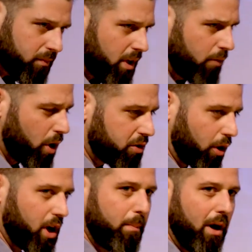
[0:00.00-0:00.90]
we're
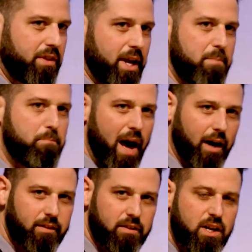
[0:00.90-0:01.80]
talking about the
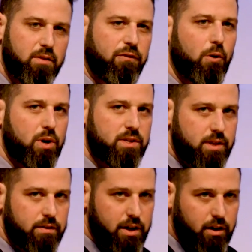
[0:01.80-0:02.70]
impact and influence
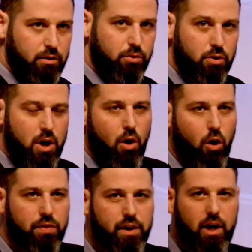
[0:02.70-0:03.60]
that they can do
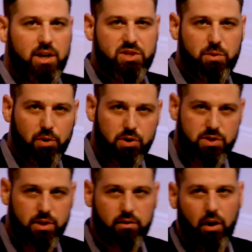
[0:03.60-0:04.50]
on the customers
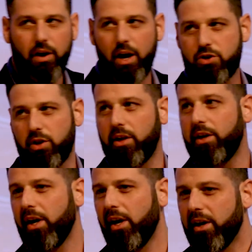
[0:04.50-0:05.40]
that are actually
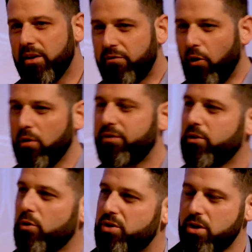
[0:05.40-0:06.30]
involved in
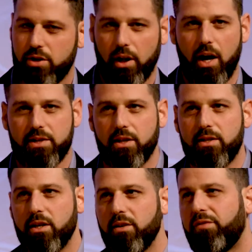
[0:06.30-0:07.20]
those digital
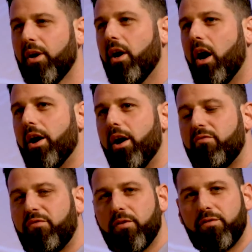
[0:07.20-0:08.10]
assets. If I have
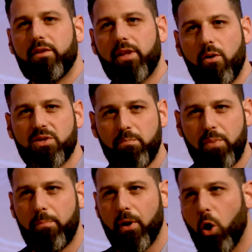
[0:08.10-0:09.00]
50,000
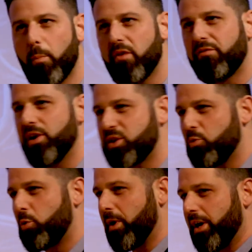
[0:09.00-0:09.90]
people on my
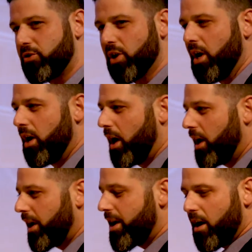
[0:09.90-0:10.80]
Facebook page
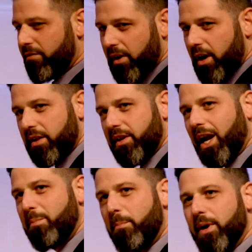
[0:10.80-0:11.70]
and I have the
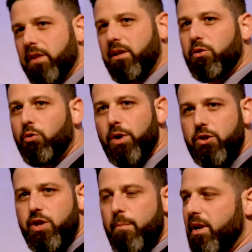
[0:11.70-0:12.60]
capability to reach
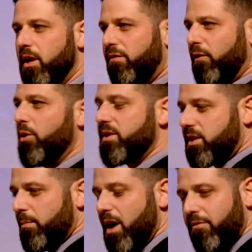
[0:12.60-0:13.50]
them and influence
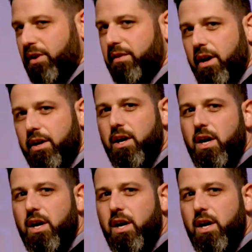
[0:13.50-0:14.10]
them every day,